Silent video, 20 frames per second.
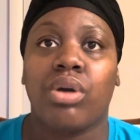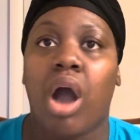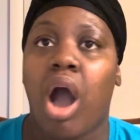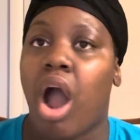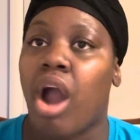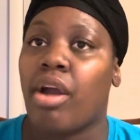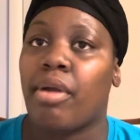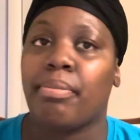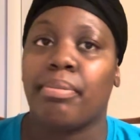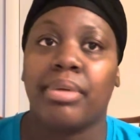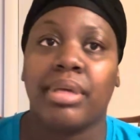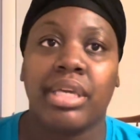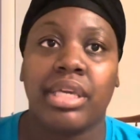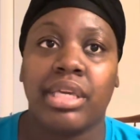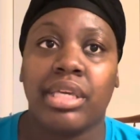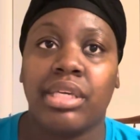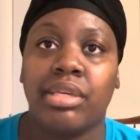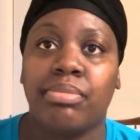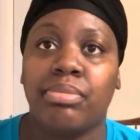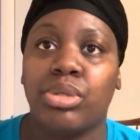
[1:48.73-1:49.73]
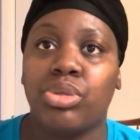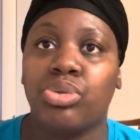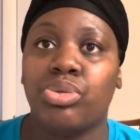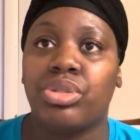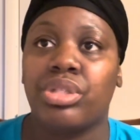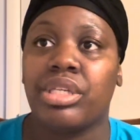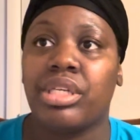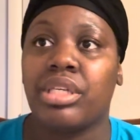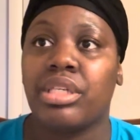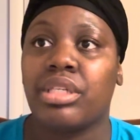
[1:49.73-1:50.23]
R&B,
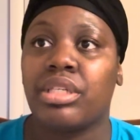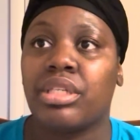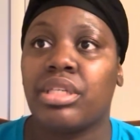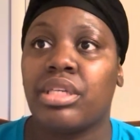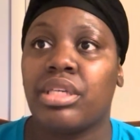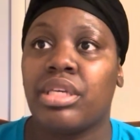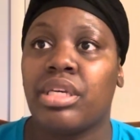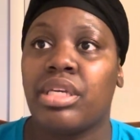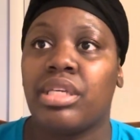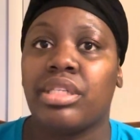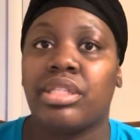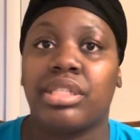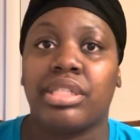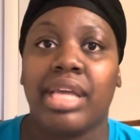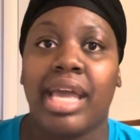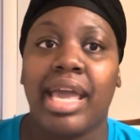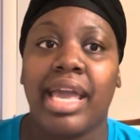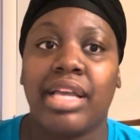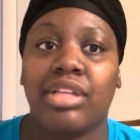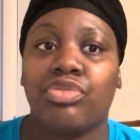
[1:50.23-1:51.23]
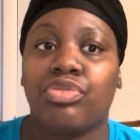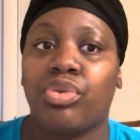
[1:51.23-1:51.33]
music, sex,